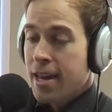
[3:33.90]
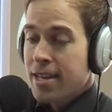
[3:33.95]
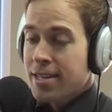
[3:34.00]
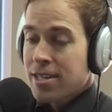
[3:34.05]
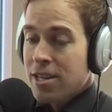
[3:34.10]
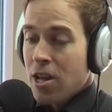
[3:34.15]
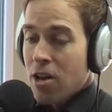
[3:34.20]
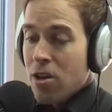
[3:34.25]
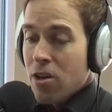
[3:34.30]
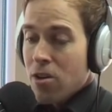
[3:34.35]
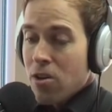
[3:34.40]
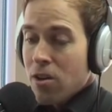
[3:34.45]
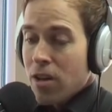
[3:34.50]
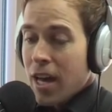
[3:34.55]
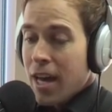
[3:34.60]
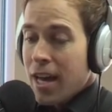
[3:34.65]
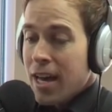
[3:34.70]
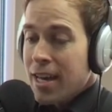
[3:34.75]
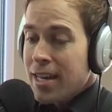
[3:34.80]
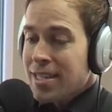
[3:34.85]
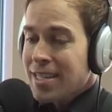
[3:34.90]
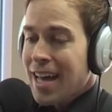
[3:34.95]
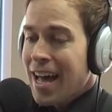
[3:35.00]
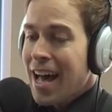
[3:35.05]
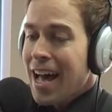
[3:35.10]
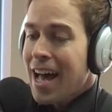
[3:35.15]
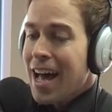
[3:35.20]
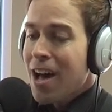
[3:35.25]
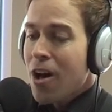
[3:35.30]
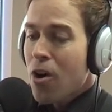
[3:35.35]
as long as
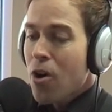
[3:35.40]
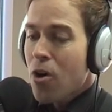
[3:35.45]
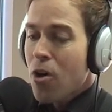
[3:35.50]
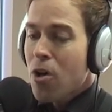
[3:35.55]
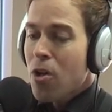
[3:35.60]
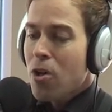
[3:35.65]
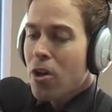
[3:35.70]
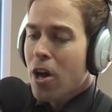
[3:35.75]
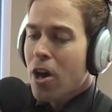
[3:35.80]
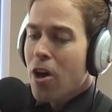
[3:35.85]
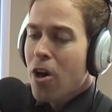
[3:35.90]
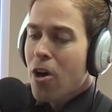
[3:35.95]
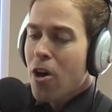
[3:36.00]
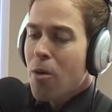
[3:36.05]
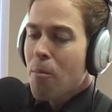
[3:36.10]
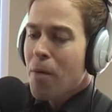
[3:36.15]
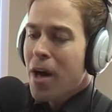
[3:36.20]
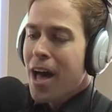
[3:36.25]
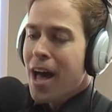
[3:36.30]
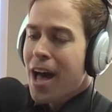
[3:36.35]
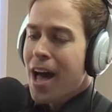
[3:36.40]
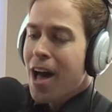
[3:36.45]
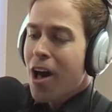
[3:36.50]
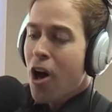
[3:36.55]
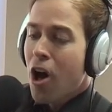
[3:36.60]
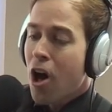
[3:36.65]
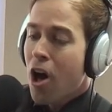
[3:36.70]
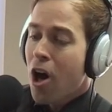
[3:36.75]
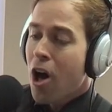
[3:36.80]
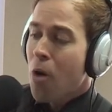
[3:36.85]
I hold on, my
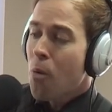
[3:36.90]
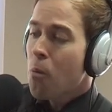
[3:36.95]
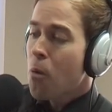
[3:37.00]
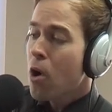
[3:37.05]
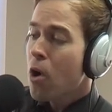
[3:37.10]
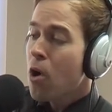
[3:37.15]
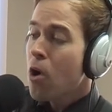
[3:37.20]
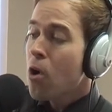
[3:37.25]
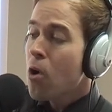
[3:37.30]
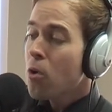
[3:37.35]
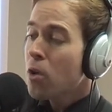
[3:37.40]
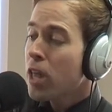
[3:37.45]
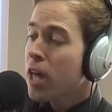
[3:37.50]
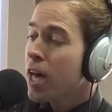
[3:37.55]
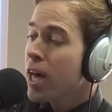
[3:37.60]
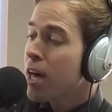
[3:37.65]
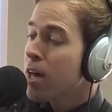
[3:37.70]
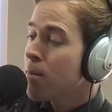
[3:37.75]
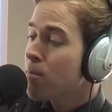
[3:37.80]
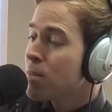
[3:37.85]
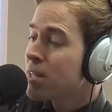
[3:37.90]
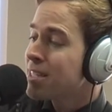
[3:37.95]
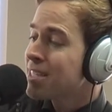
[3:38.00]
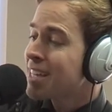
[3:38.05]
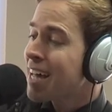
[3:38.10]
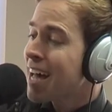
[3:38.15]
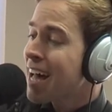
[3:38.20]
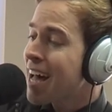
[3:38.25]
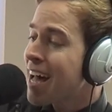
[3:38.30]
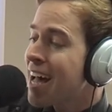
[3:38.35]
heart won't let me
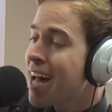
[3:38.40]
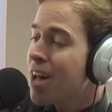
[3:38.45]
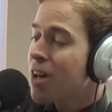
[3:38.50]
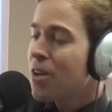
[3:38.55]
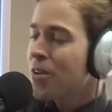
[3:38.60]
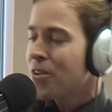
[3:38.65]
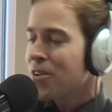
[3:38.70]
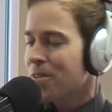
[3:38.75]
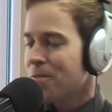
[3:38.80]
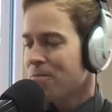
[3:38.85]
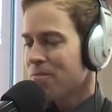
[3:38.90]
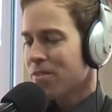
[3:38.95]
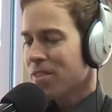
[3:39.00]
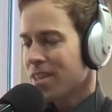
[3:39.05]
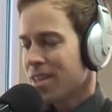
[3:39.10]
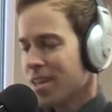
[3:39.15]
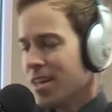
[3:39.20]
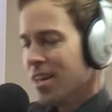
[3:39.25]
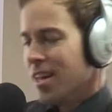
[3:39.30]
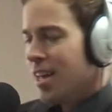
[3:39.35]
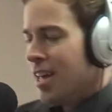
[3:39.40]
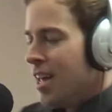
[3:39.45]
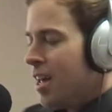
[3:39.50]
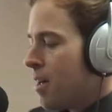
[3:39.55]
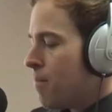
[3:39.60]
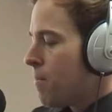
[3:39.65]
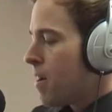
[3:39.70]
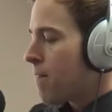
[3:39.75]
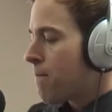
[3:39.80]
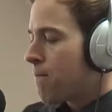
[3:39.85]
down.
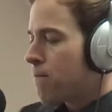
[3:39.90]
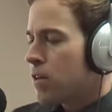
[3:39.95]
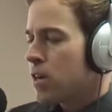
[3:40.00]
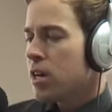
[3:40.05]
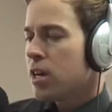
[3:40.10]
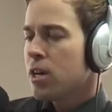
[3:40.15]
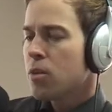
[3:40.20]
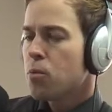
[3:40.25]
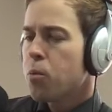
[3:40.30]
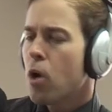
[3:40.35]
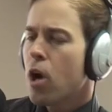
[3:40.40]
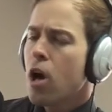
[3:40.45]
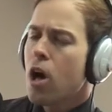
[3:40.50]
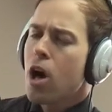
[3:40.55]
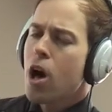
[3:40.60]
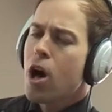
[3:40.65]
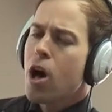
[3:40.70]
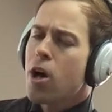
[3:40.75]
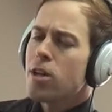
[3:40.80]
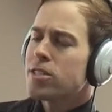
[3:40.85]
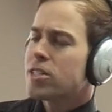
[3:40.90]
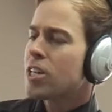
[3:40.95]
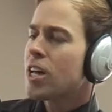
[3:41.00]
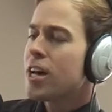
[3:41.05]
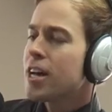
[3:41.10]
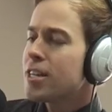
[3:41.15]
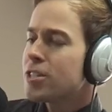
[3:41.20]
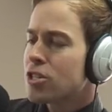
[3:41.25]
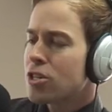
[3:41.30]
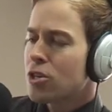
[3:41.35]
My feet won't
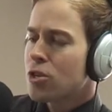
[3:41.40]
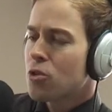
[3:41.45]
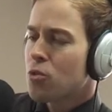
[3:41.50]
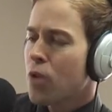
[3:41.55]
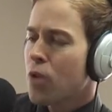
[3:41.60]
touch the